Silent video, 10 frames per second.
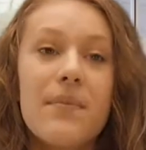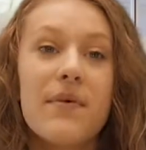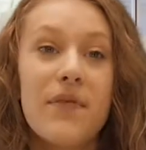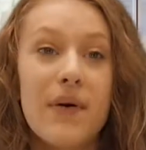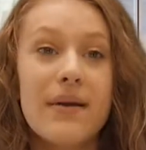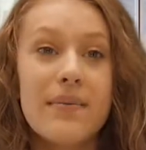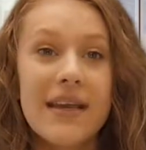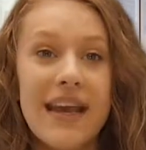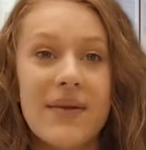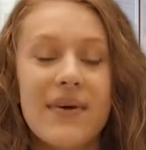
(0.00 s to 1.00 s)
Before we
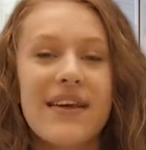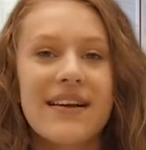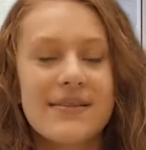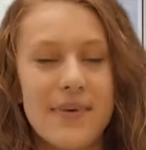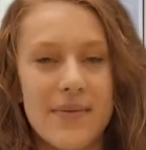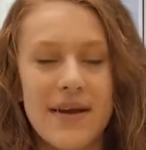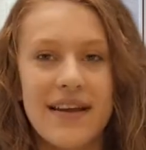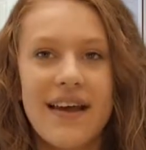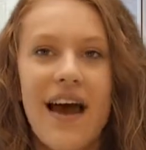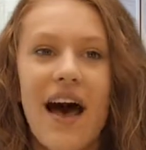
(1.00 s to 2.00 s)
begin with our
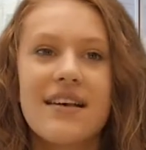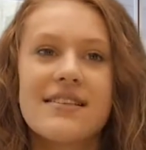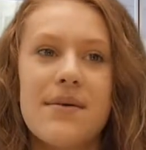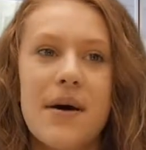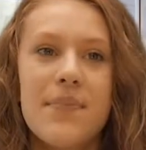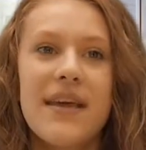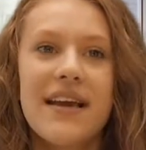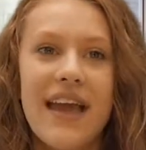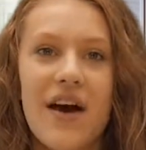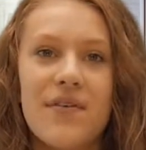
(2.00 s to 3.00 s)
experiment, I'll sum up the
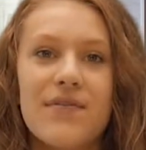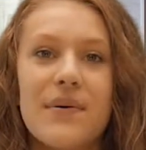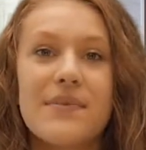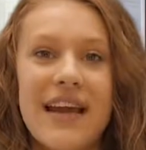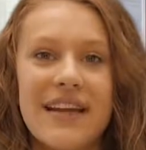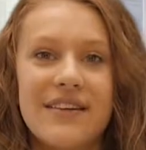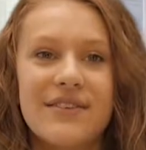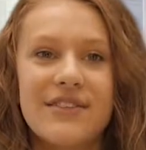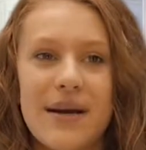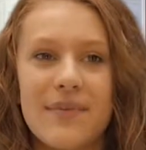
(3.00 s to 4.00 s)
account from
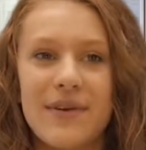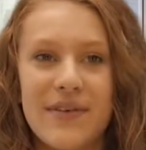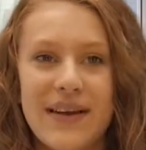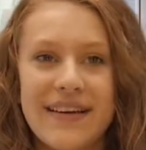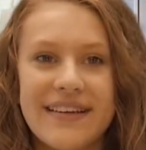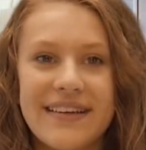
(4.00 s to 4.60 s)
Daniel chapter 3.